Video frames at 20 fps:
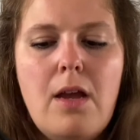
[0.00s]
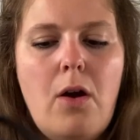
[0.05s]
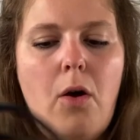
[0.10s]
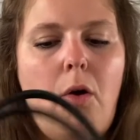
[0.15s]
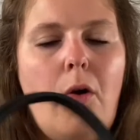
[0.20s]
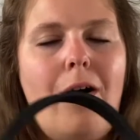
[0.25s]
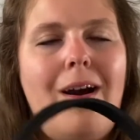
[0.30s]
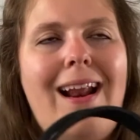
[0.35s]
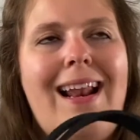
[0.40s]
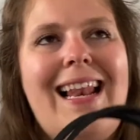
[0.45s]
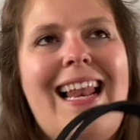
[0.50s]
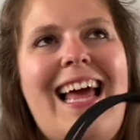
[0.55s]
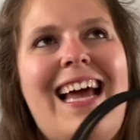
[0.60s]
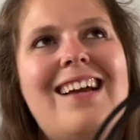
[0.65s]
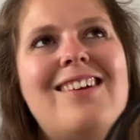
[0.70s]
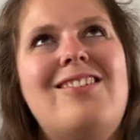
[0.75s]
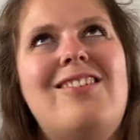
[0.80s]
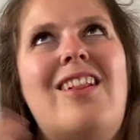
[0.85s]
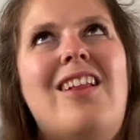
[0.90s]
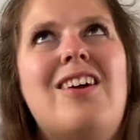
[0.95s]
or
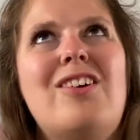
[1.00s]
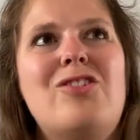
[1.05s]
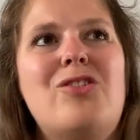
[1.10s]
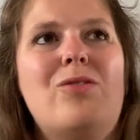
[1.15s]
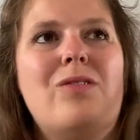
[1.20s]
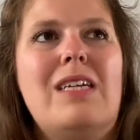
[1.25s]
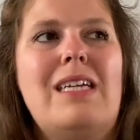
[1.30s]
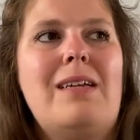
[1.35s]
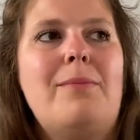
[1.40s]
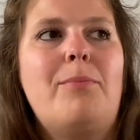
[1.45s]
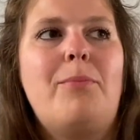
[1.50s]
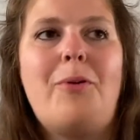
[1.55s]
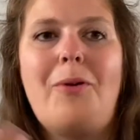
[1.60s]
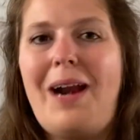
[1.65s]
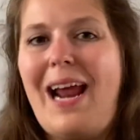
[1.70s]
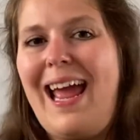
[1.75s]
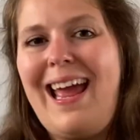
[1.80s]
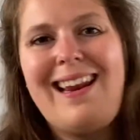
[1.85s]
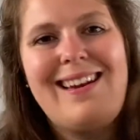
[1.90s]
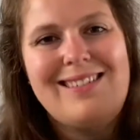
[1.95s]
luxury
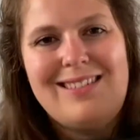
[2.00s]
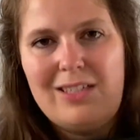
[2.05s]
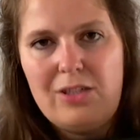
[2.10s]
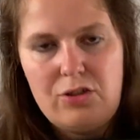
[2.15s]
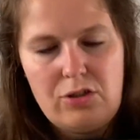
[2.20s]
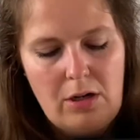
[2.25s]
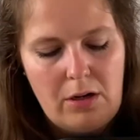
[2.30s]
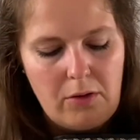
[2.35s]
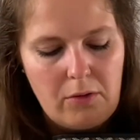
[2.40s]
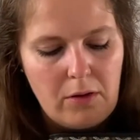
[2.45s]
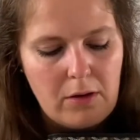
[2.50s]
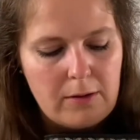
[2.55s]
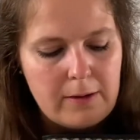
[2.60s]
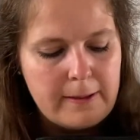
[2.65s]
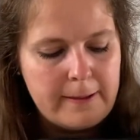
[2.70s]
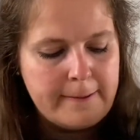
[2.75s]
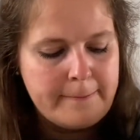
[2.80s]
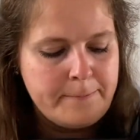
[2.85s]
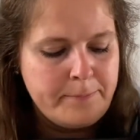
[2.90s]
brands in general.